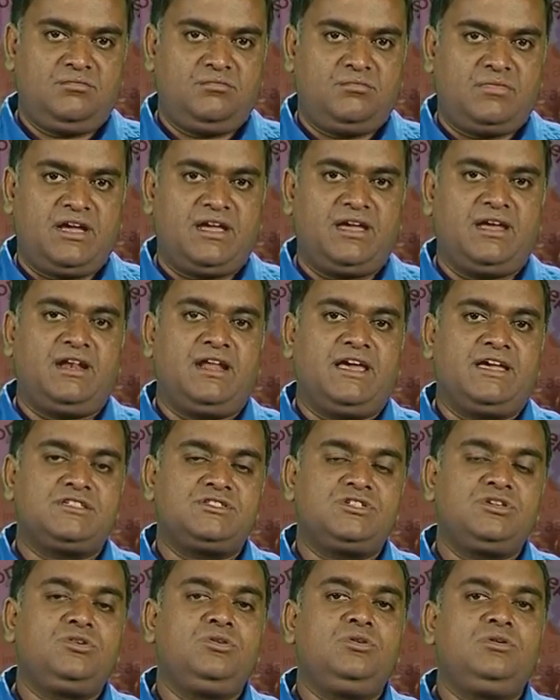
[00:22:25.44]
by an
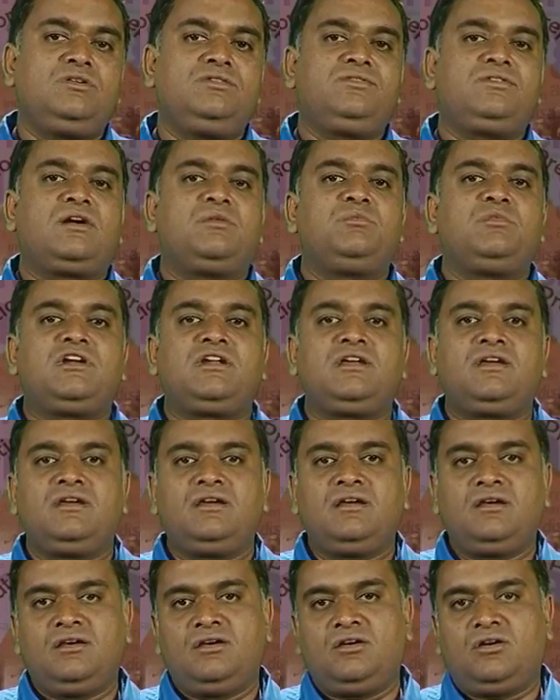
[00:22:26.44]
executive committee
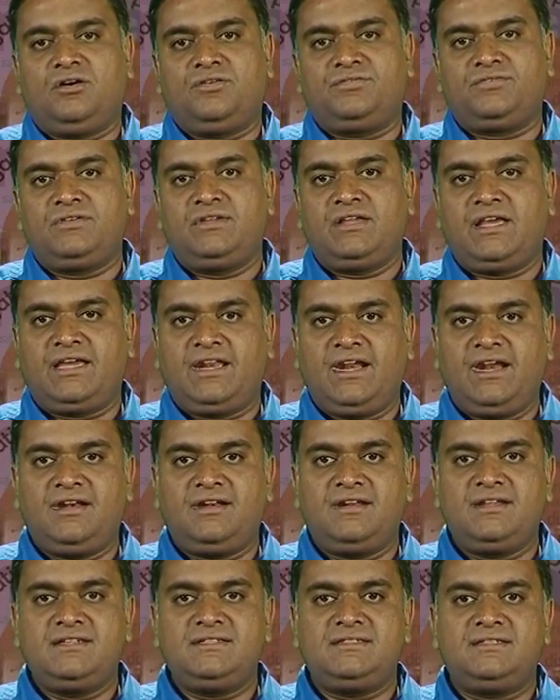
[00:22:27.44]
of
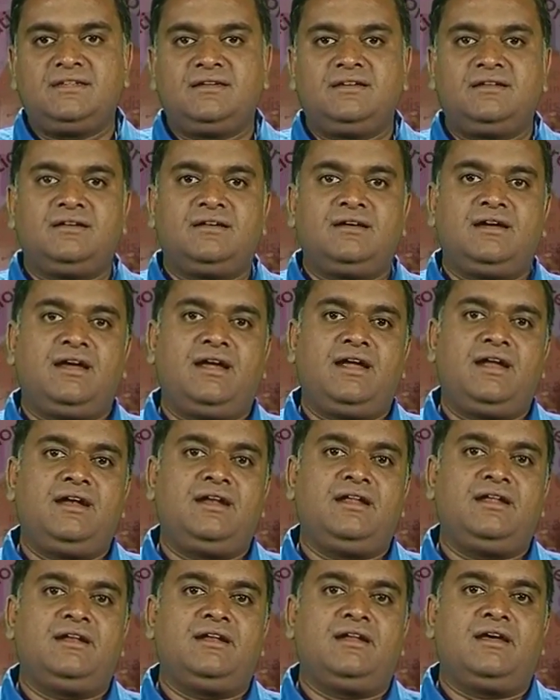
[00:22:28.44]
secretaries and
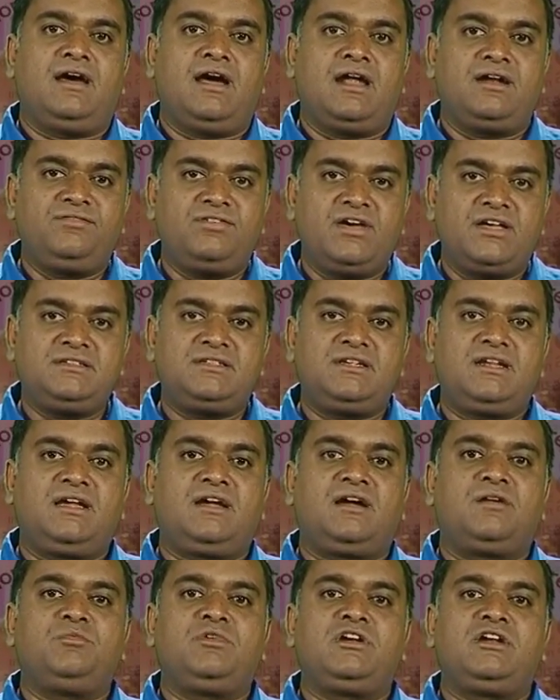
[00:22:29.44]
an advisory
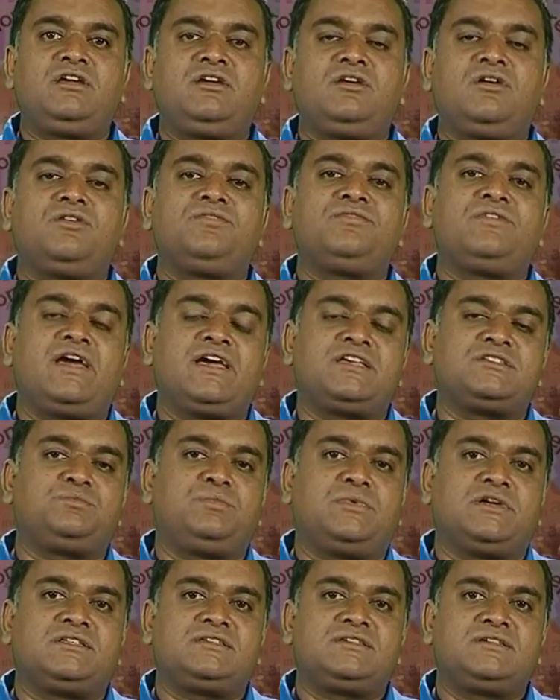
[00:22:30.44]
committee of
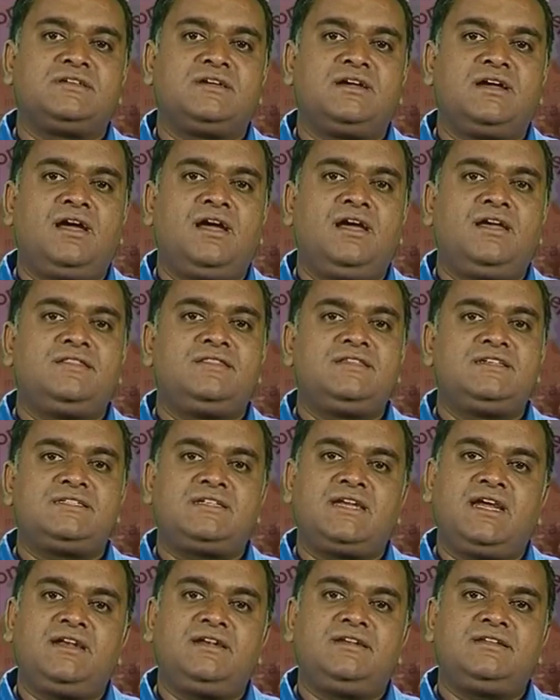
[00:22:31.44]
experts. The
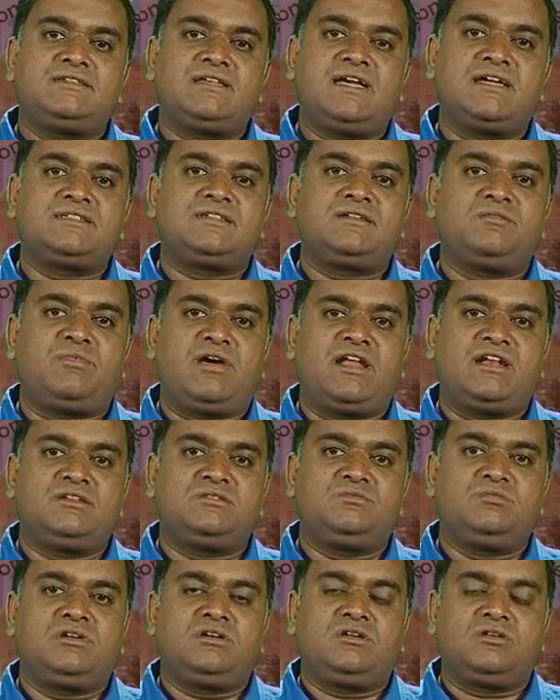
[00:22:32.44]
State Disaster
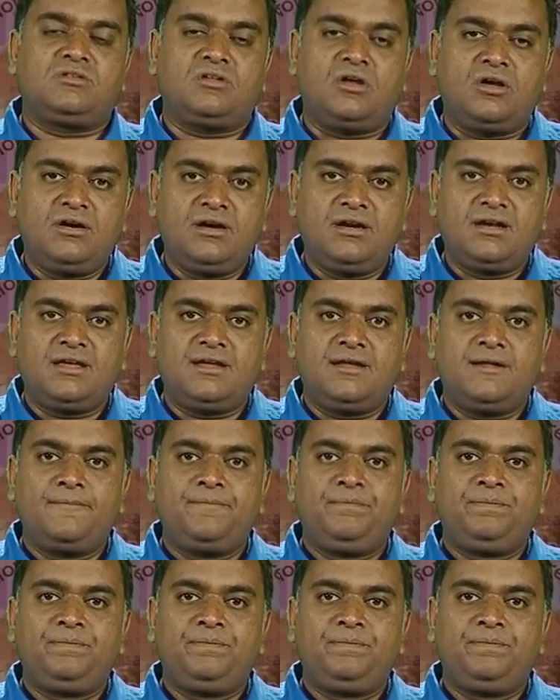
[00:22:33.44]
Management Authority